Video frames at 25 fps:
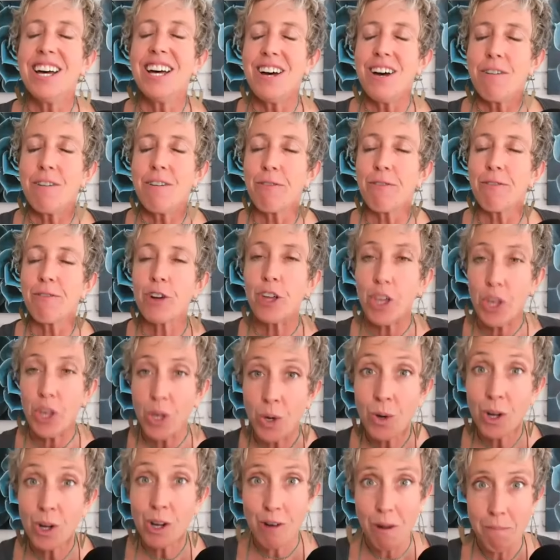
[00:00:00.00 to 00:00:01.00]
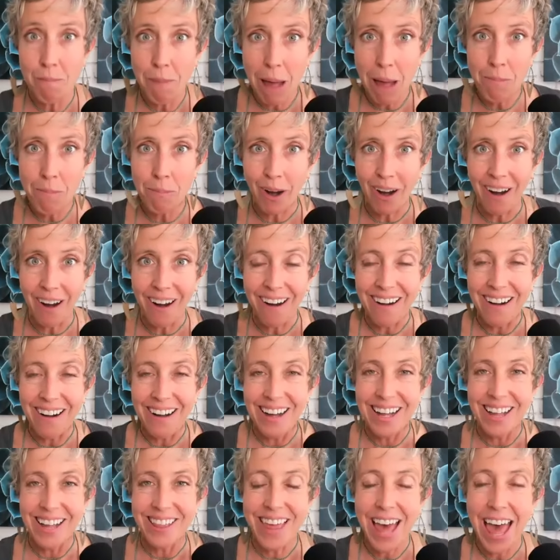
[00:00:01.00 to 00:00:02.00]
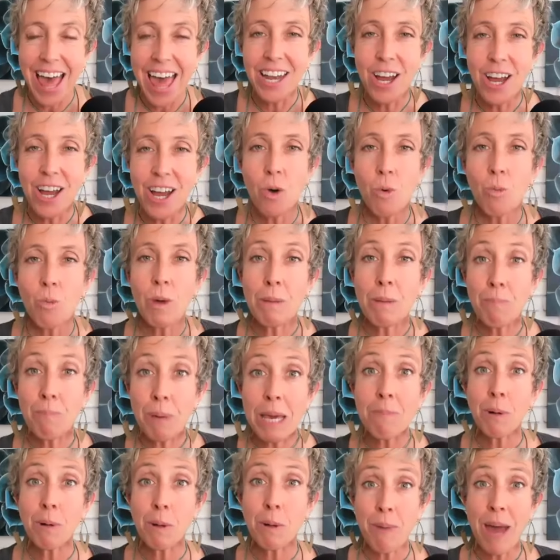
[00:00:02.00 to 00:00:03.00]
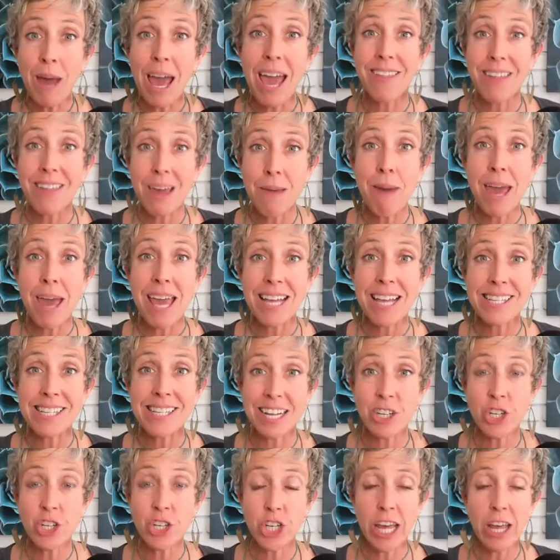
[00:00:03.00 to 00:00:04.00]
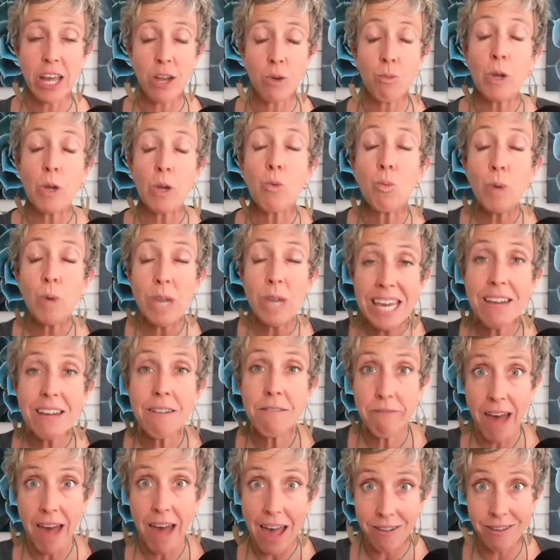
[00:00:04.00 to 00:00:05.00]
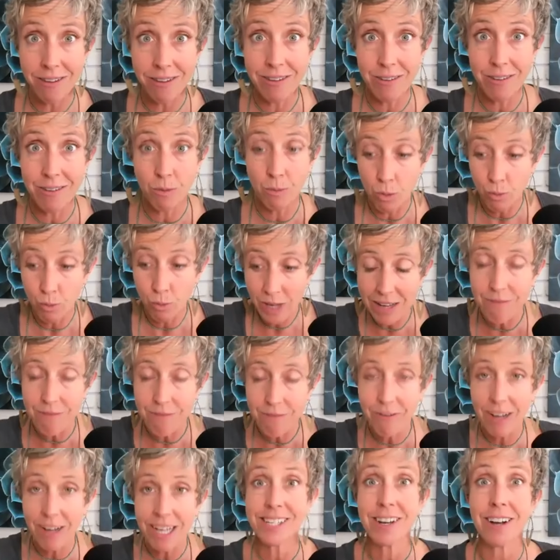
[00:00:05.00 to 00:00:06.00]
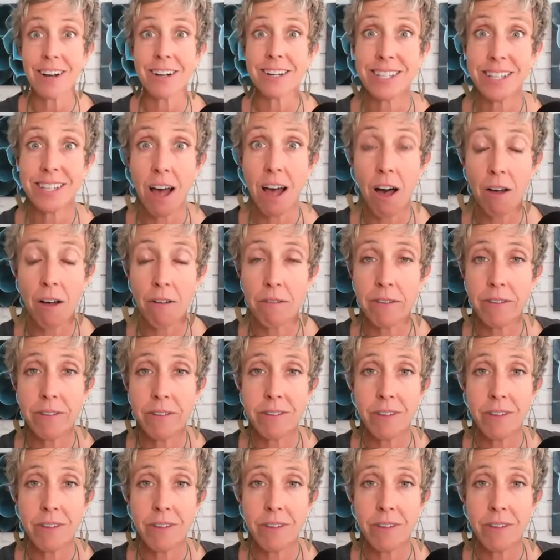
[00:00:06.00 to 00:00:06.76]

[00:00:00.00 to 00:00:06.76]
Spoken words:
for you to remember that when people pay, they pay attention. When we invest in ourselves,